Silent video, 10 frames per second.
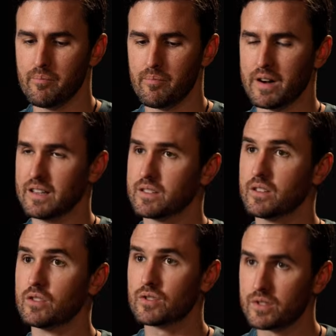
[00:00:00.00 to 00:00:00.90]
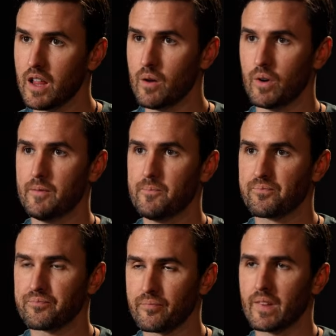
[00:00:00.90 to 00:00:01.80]
but it's slower
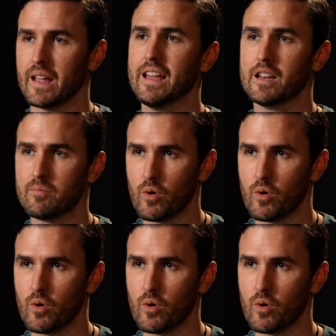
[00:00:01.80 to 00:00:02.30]
and